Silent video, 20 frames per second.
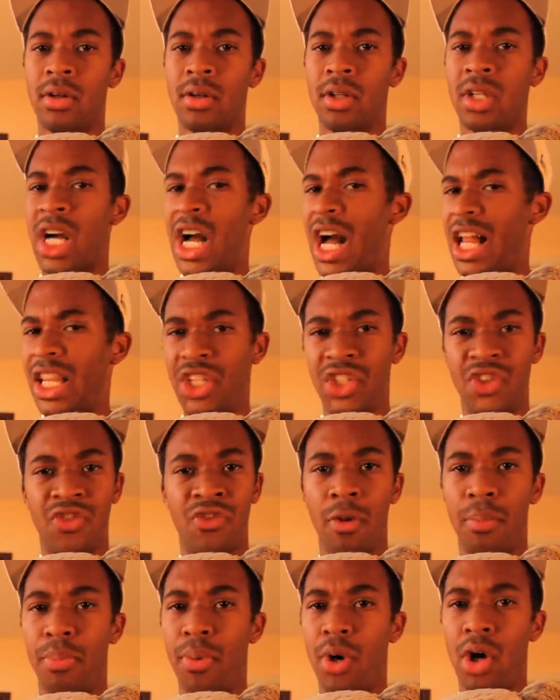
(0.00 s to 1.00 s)
college
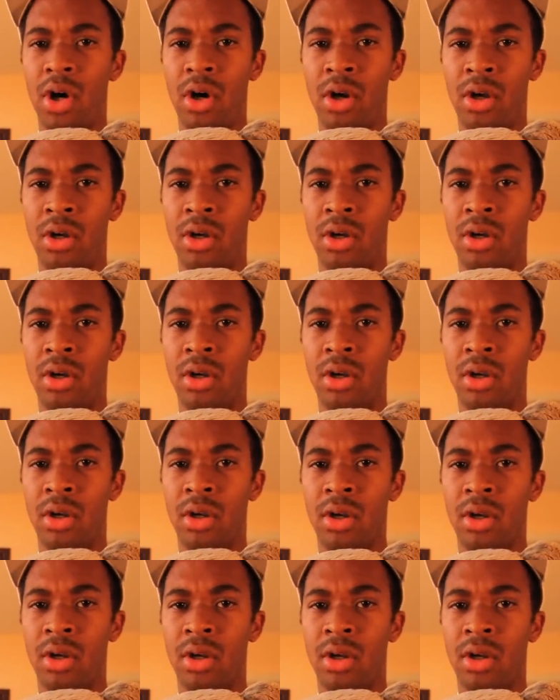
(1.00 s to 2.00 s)
football,
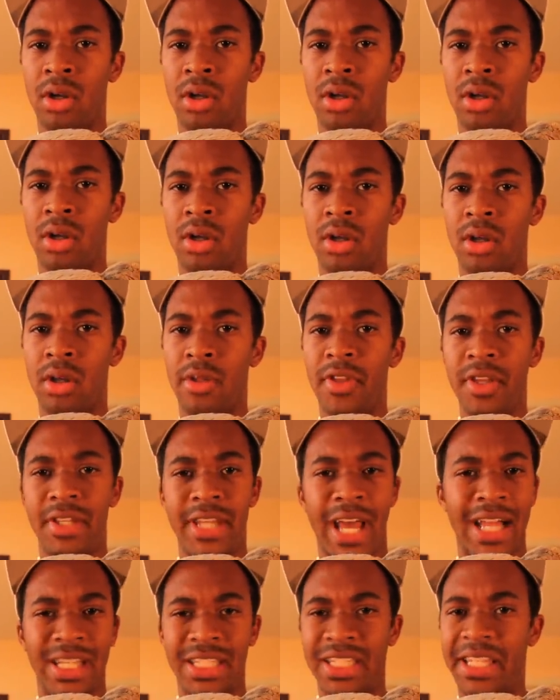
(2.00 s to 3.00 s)
the
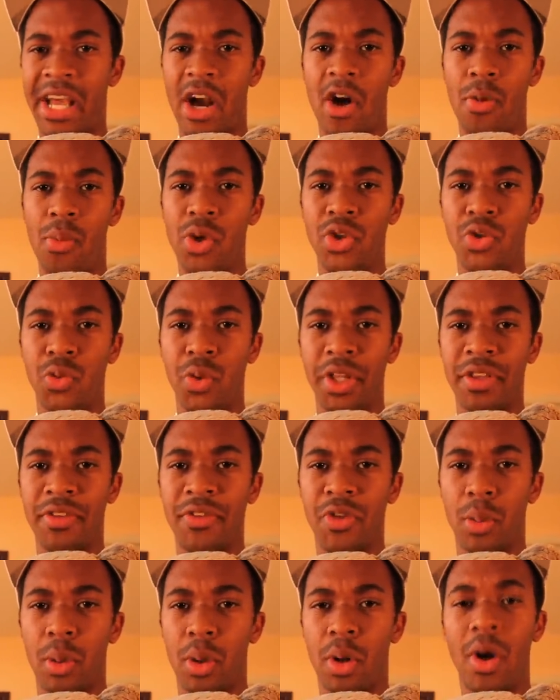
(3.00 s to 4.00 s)
Dallas Cowboys winning the
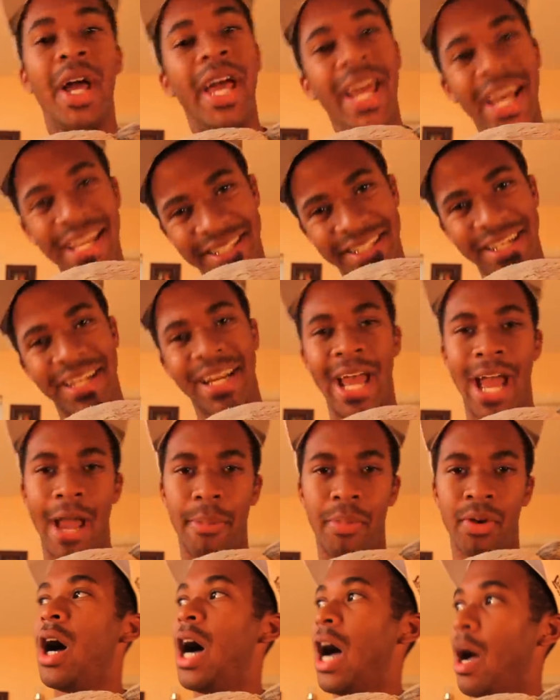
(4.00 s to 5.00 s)
Super Bowl. It's gonna
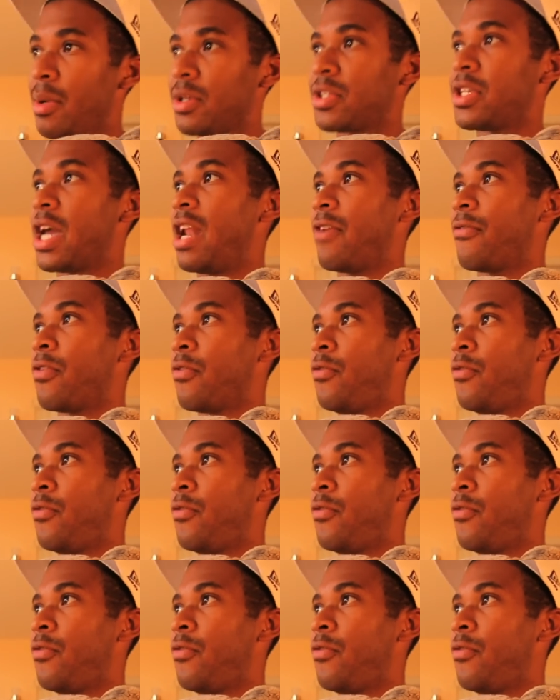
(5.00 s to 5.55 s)
happen. I'm excited for